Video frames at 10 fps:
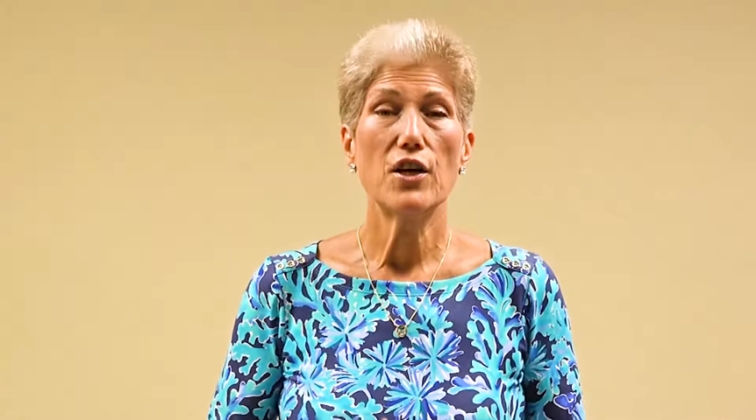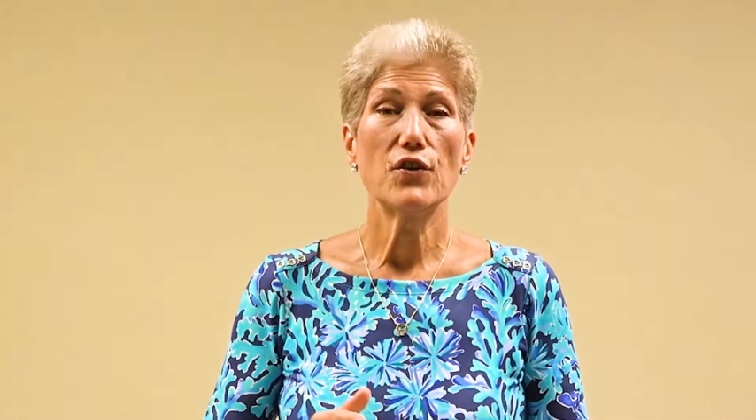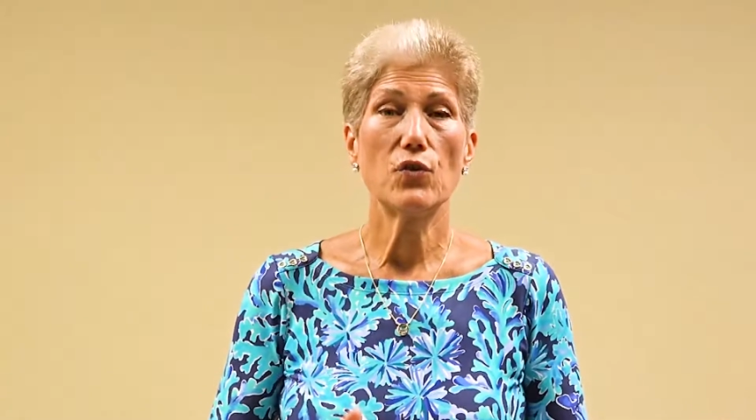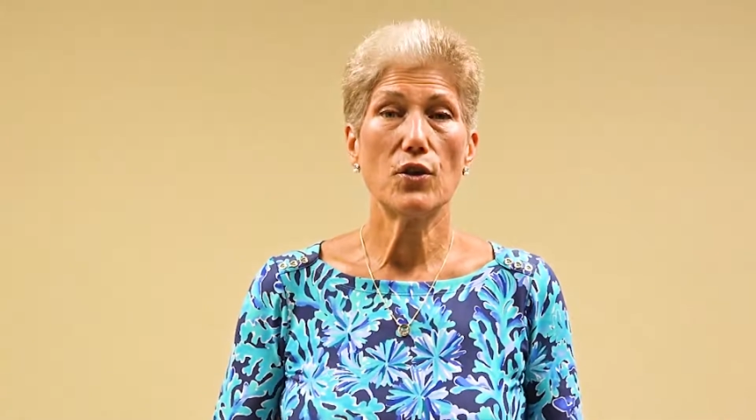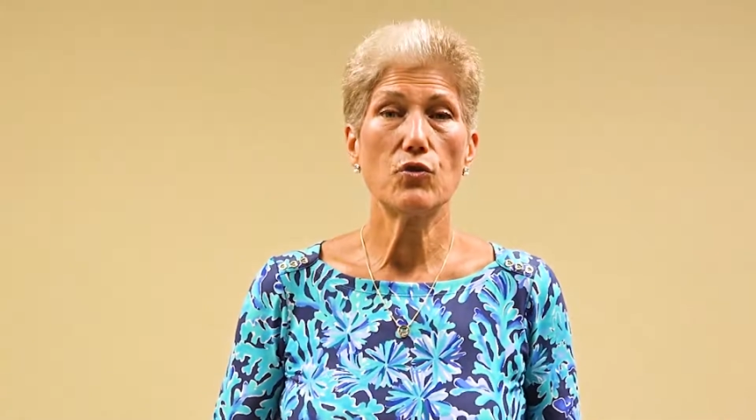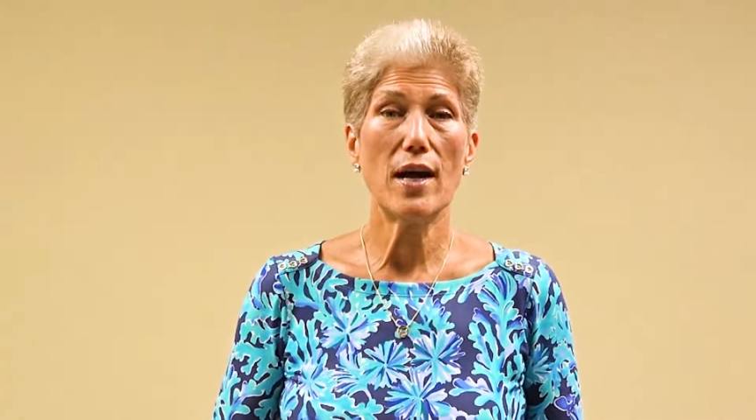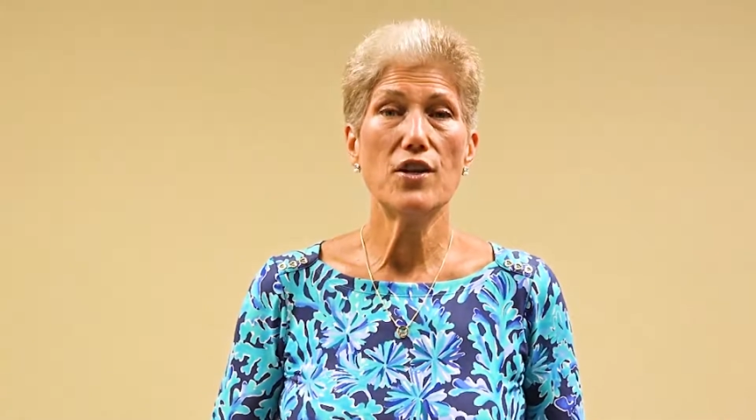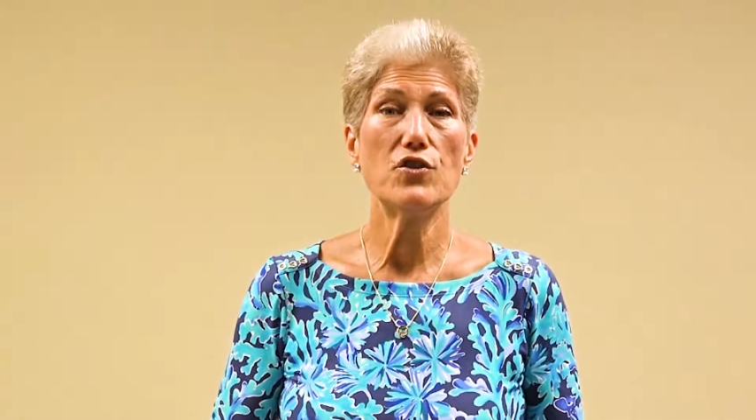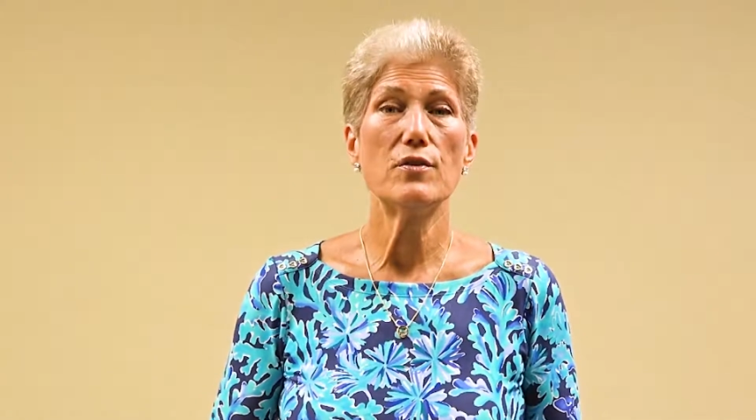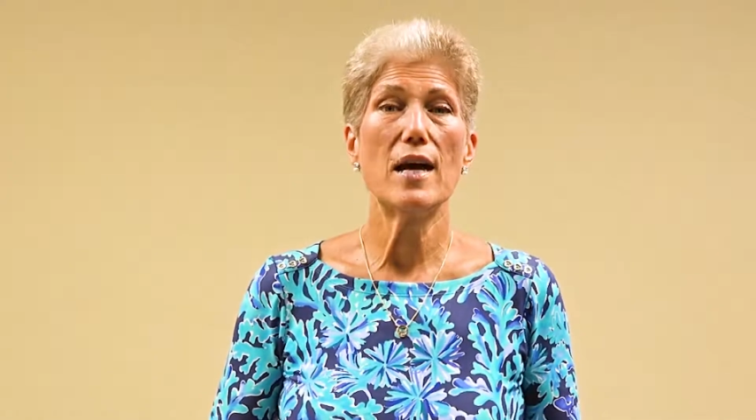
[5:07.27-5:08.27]
So I'll try
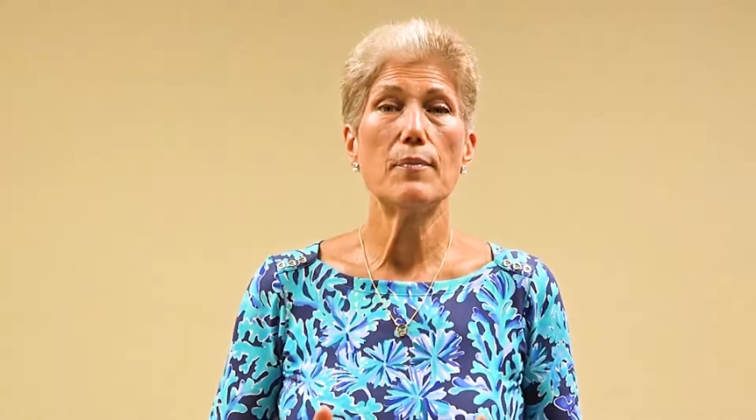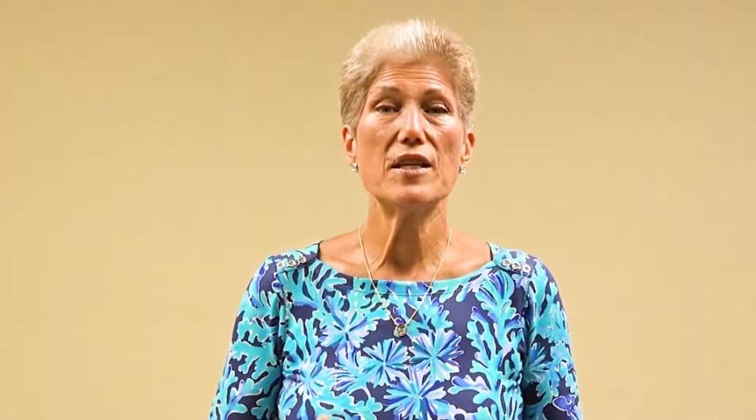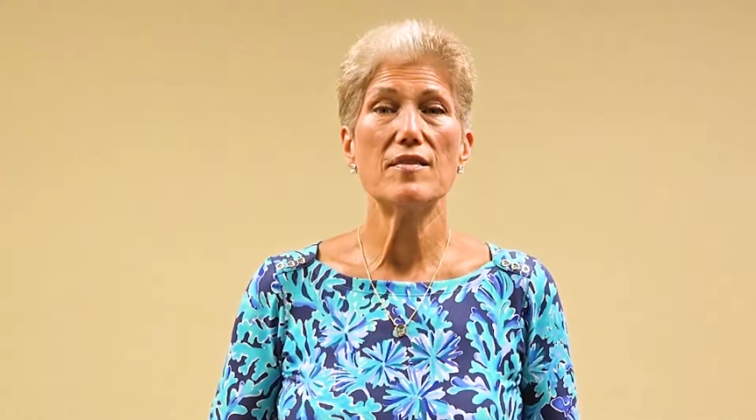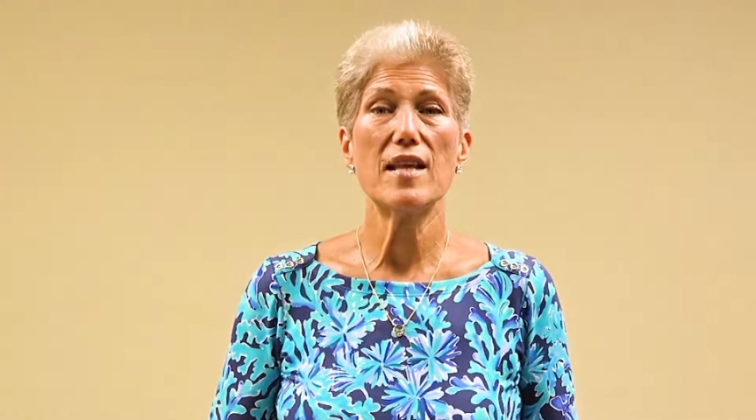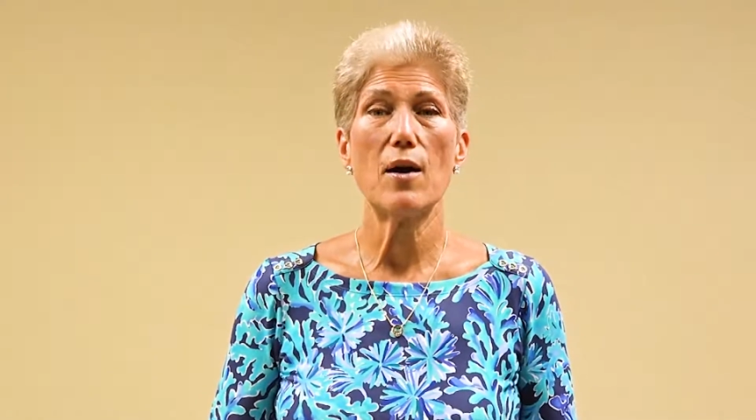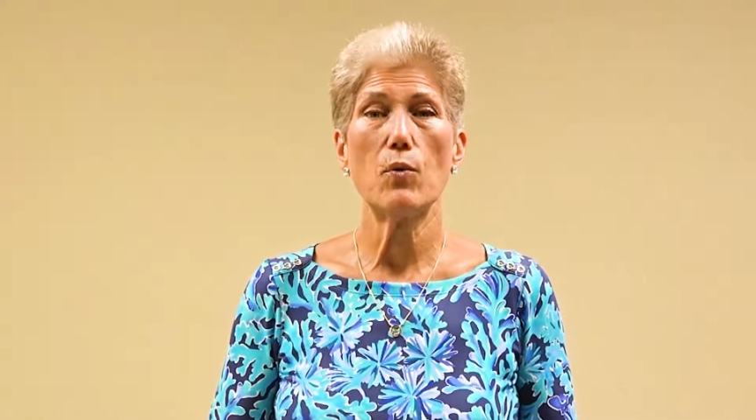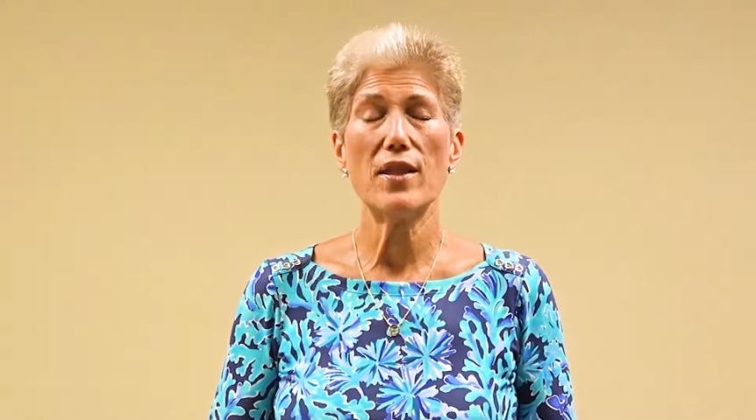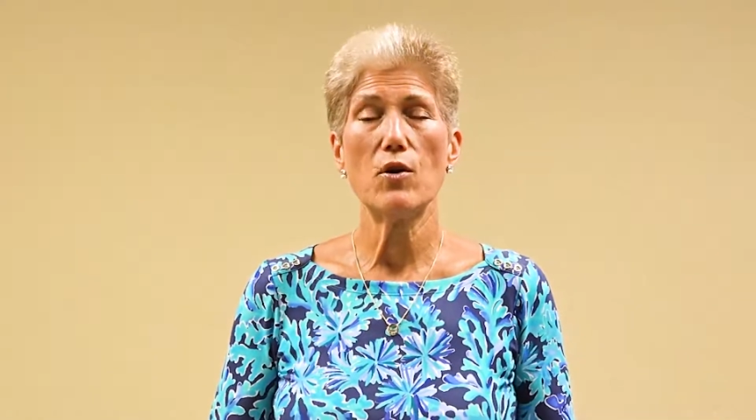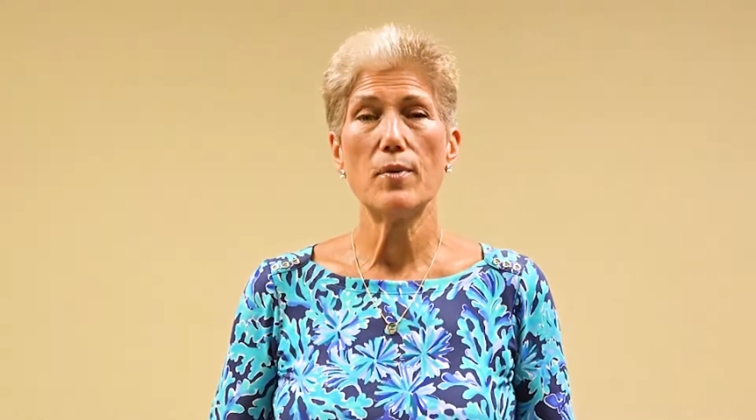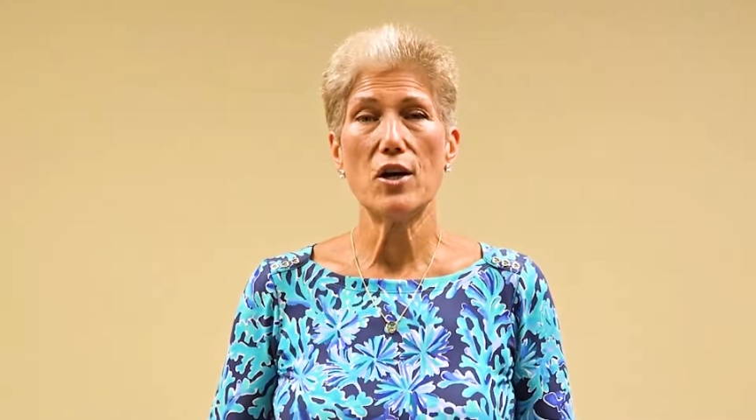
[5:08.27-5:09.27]
to do that because that
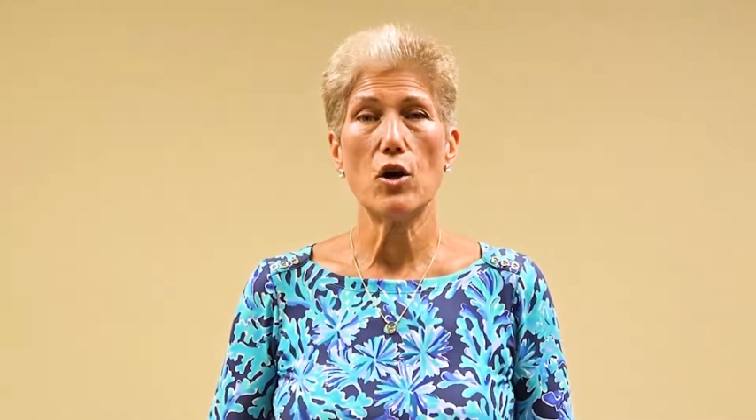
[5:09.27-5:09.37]
way they'll be